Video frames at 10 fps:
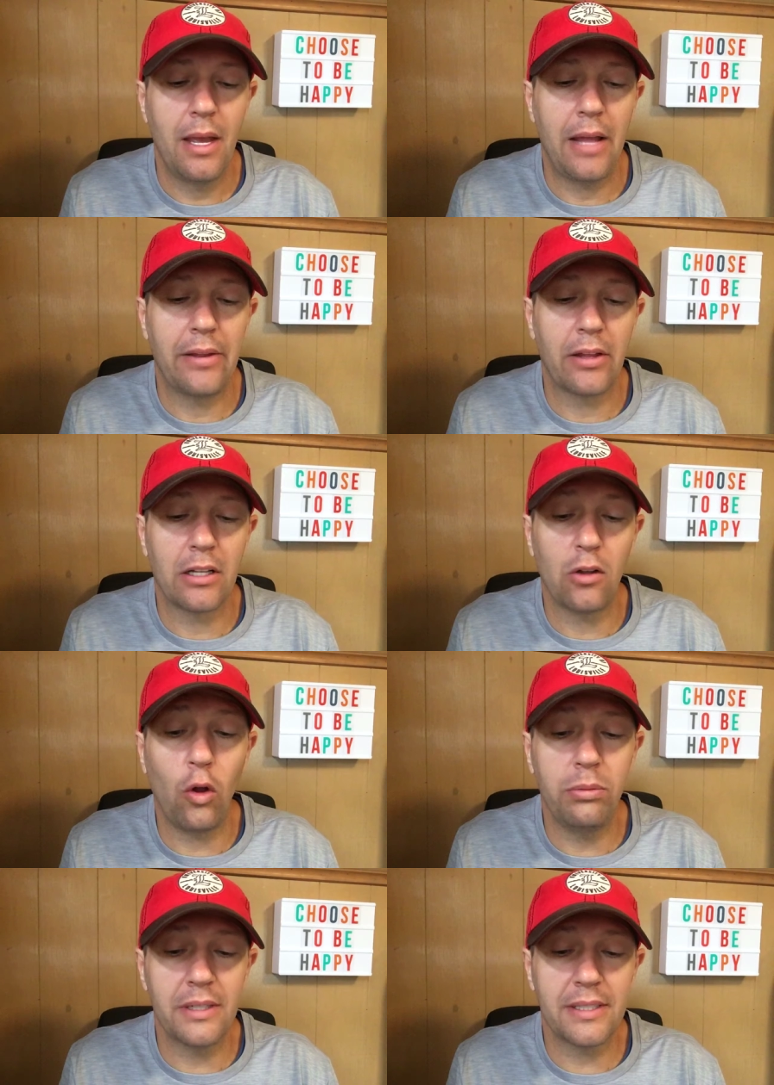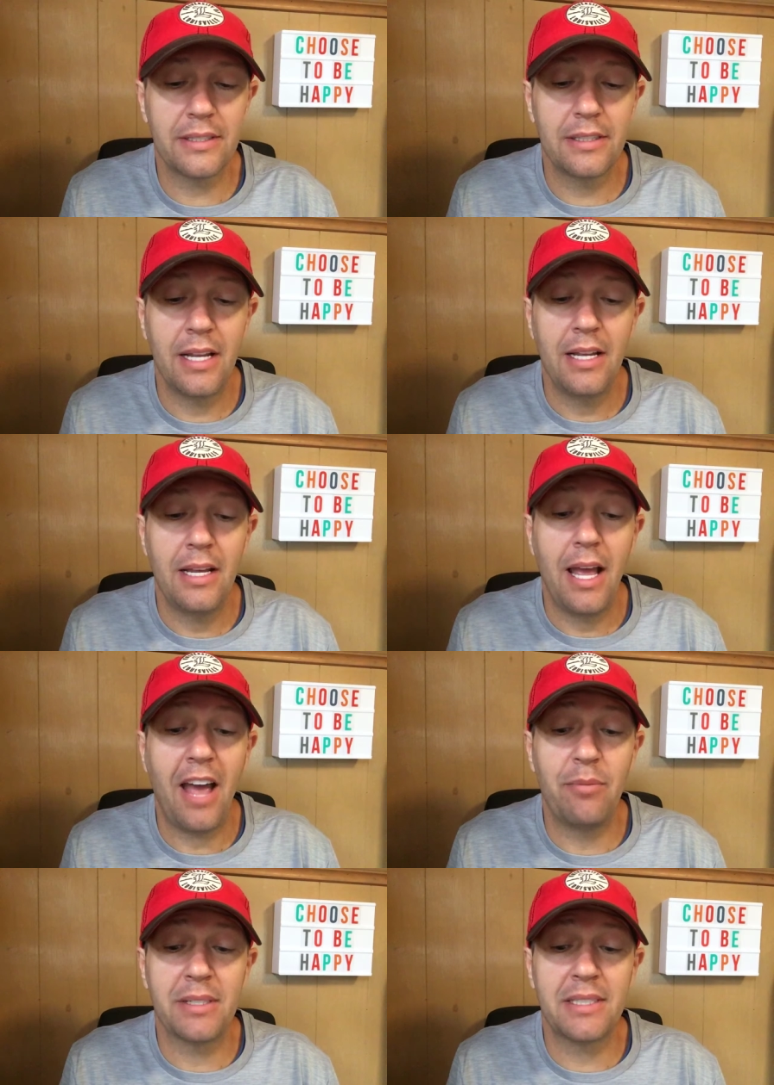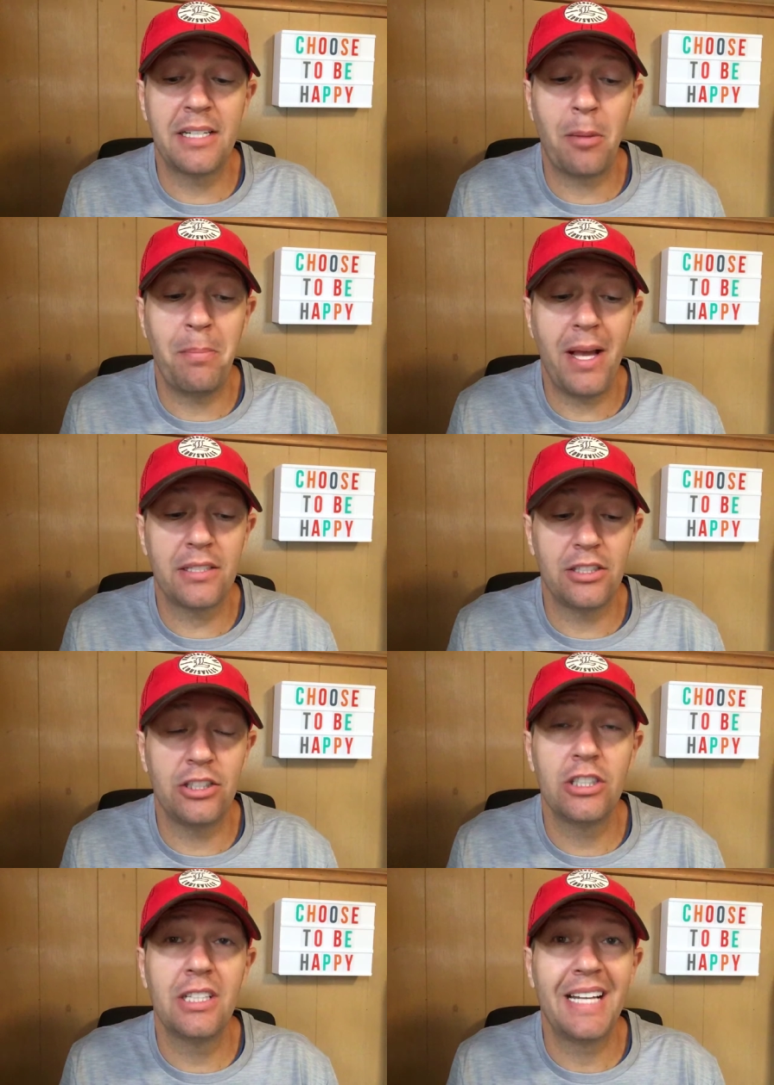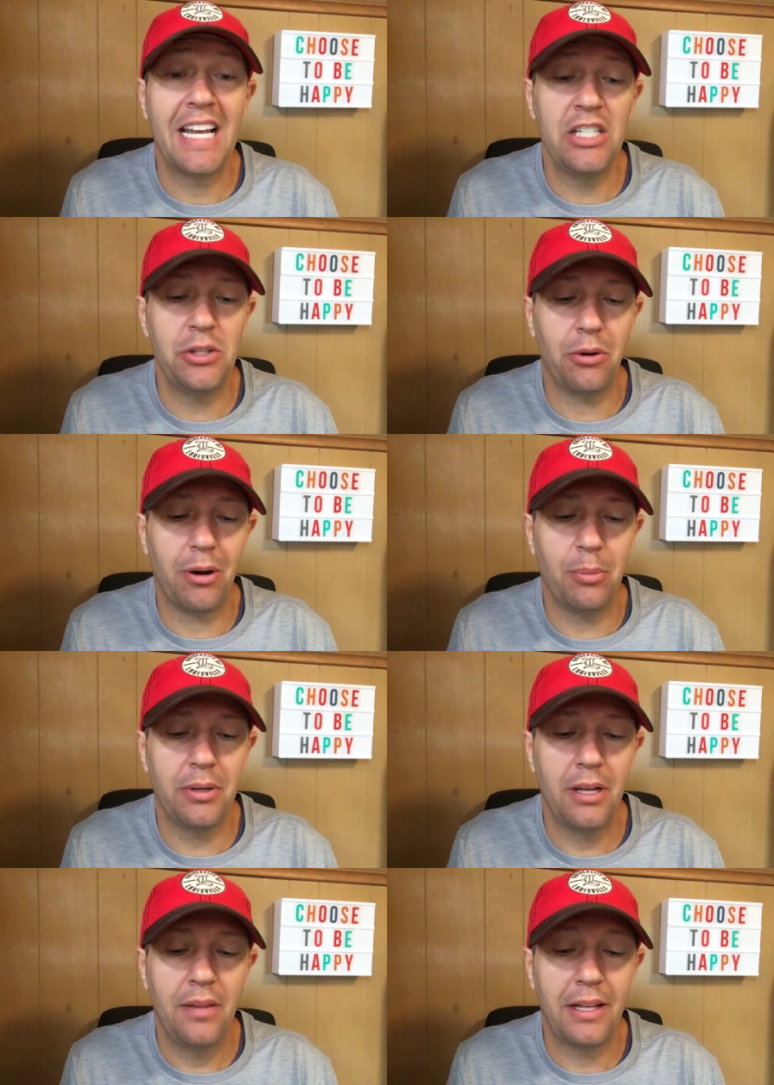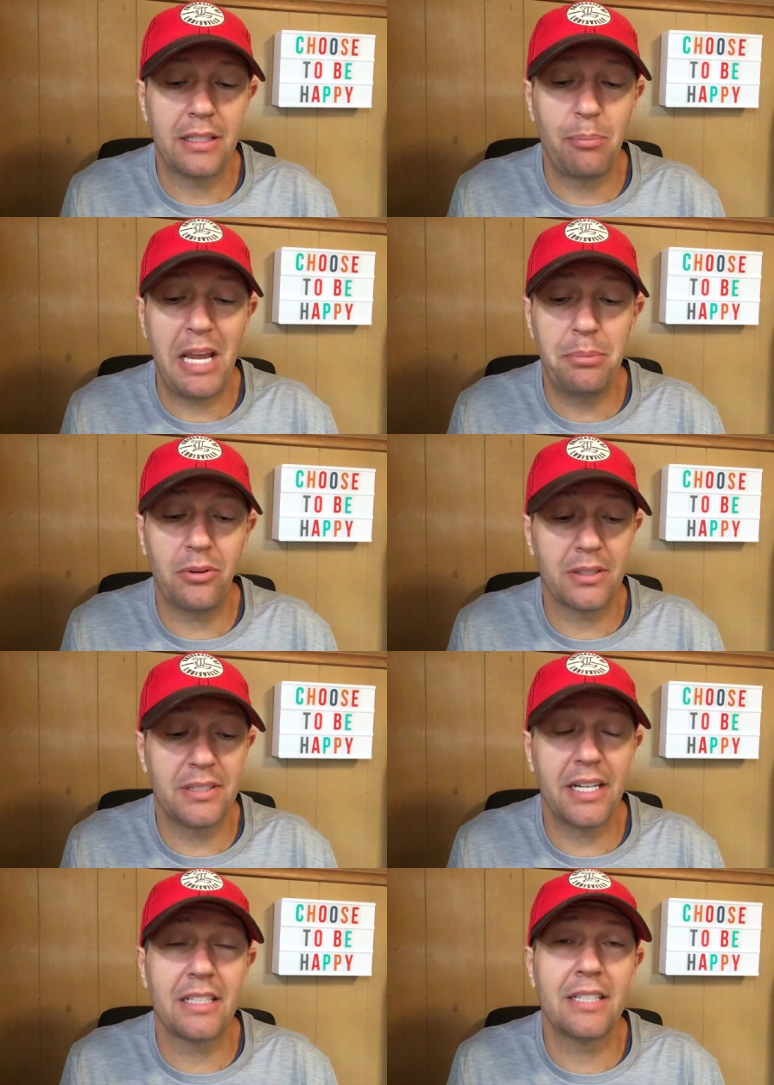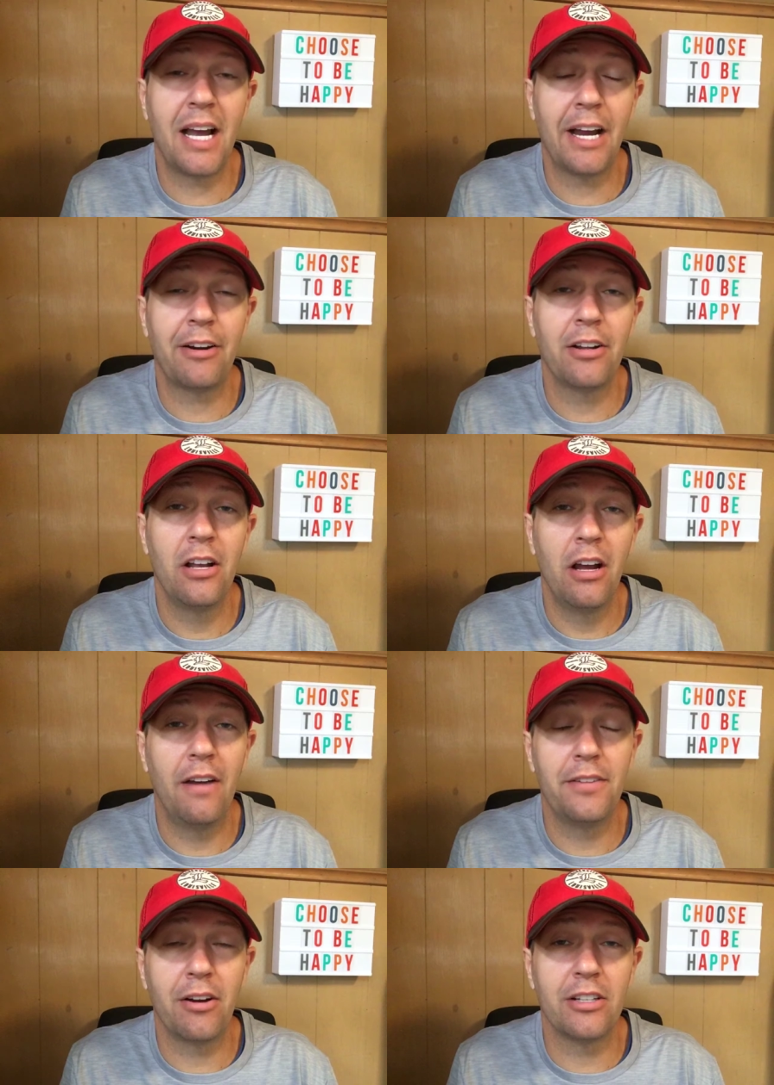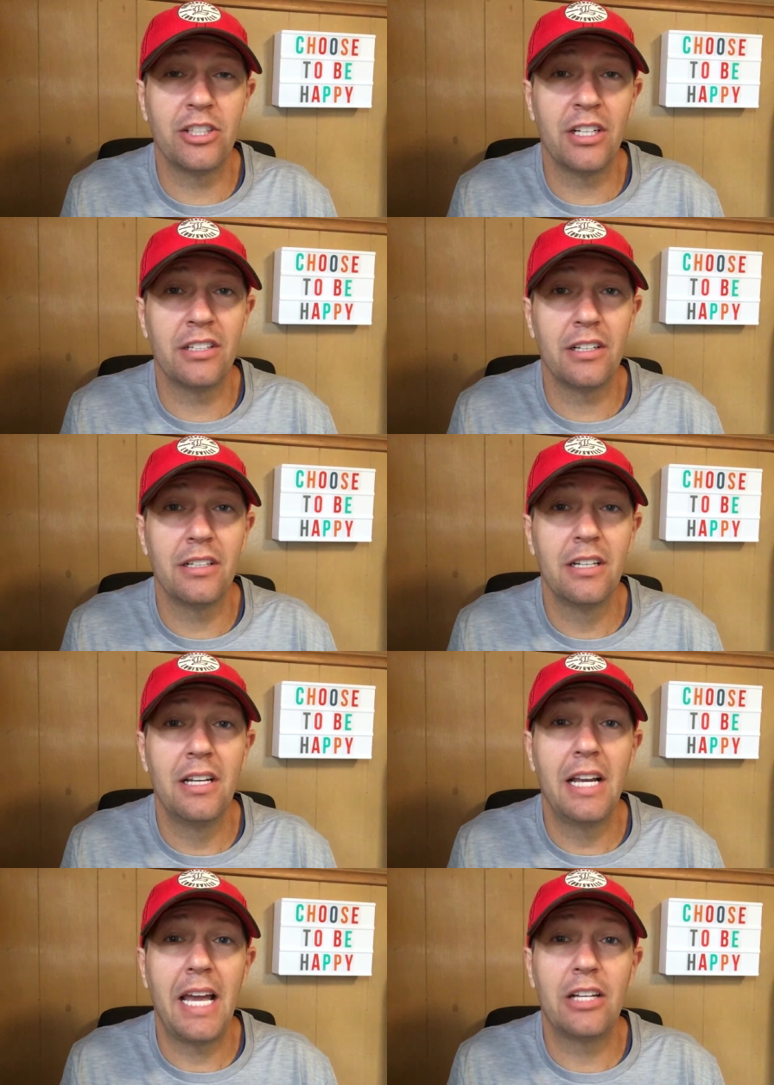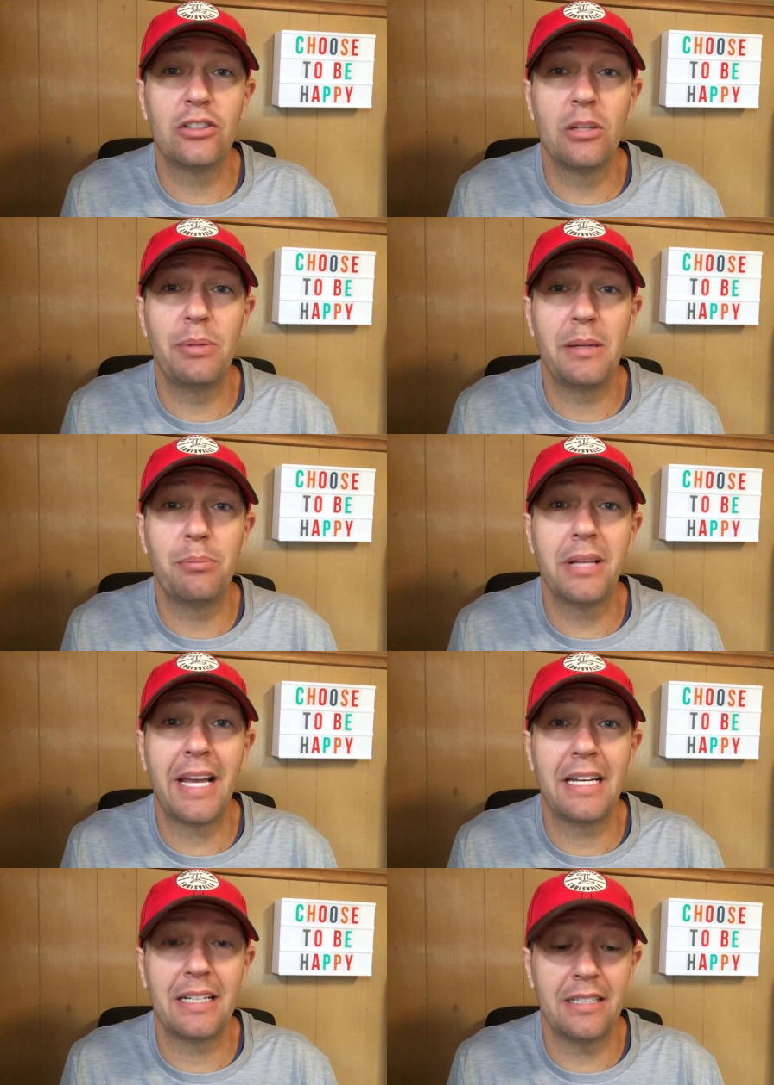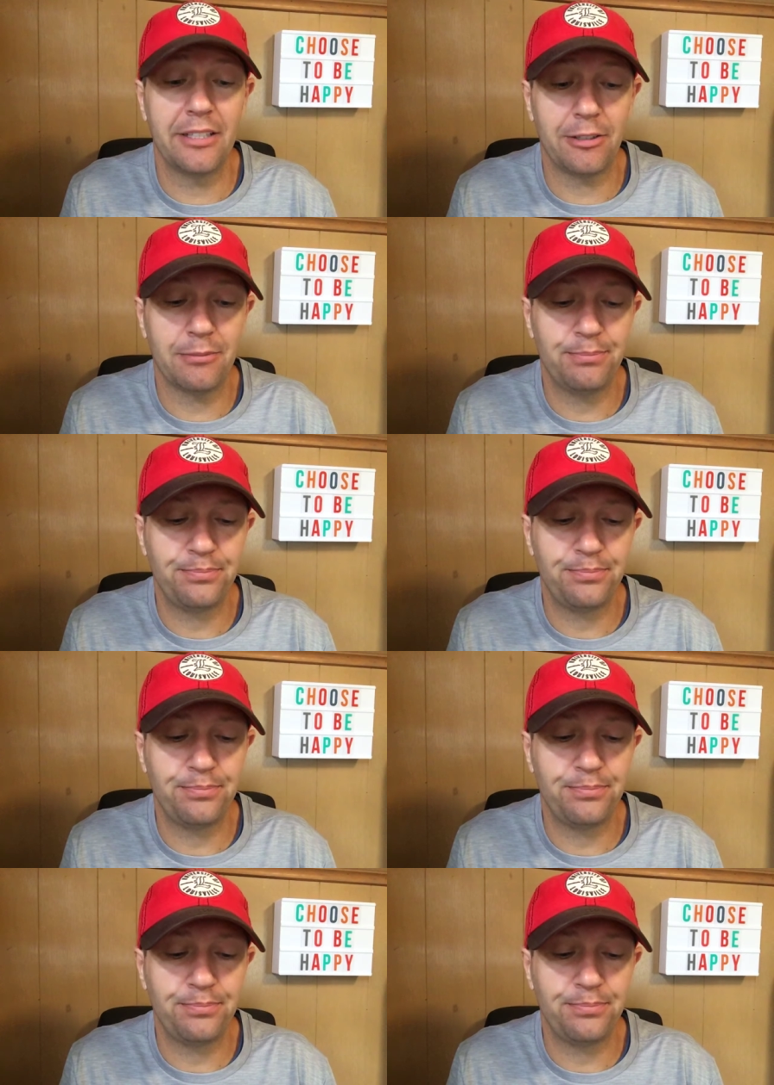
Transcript: And the globalists have been sent a message in Europe that the people are sick and tired of their agenda, and it should be plain and clear.